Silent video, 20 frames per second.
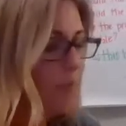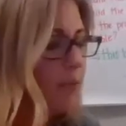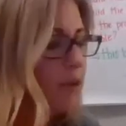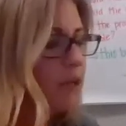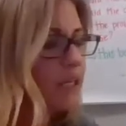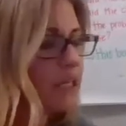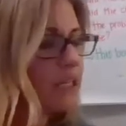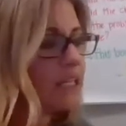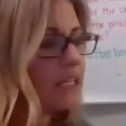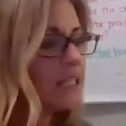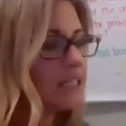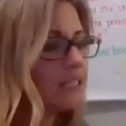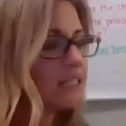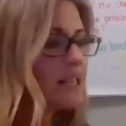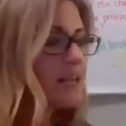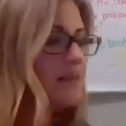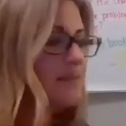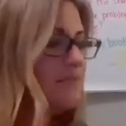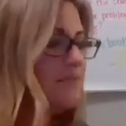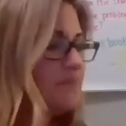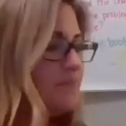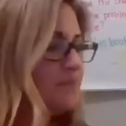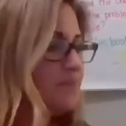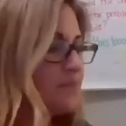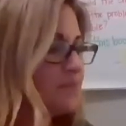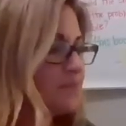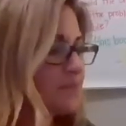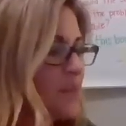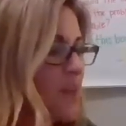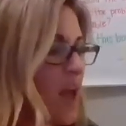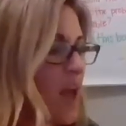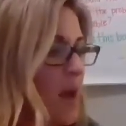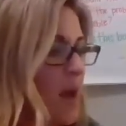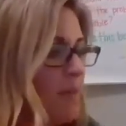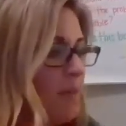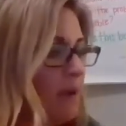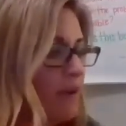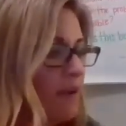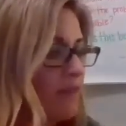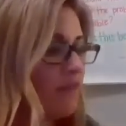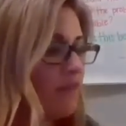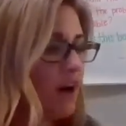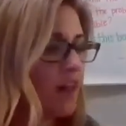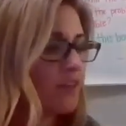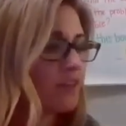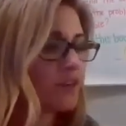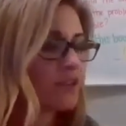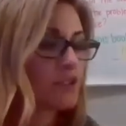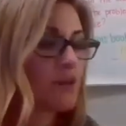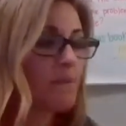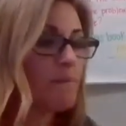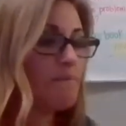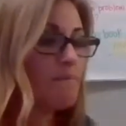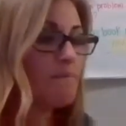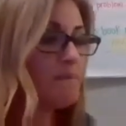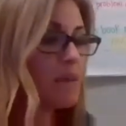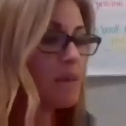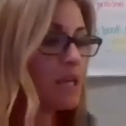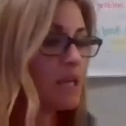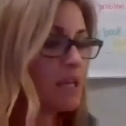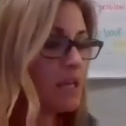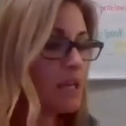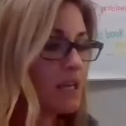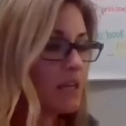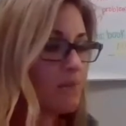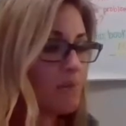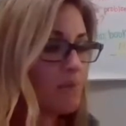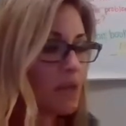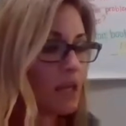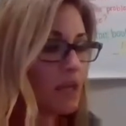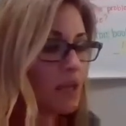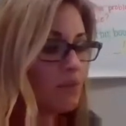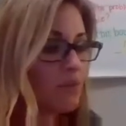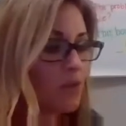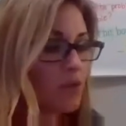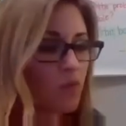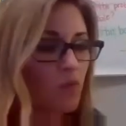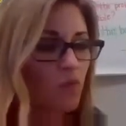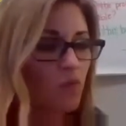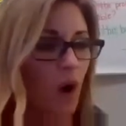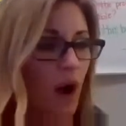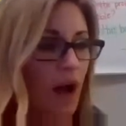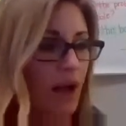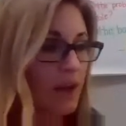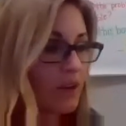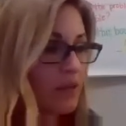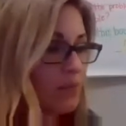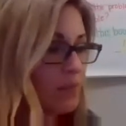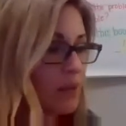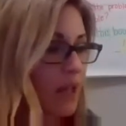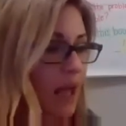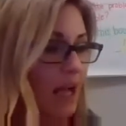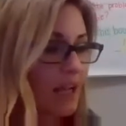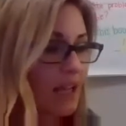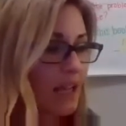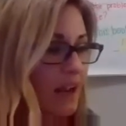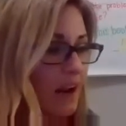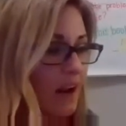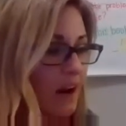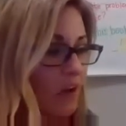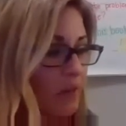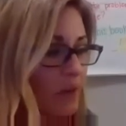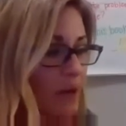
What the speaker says: Pudding, he said. My father is a big man with wild black hair.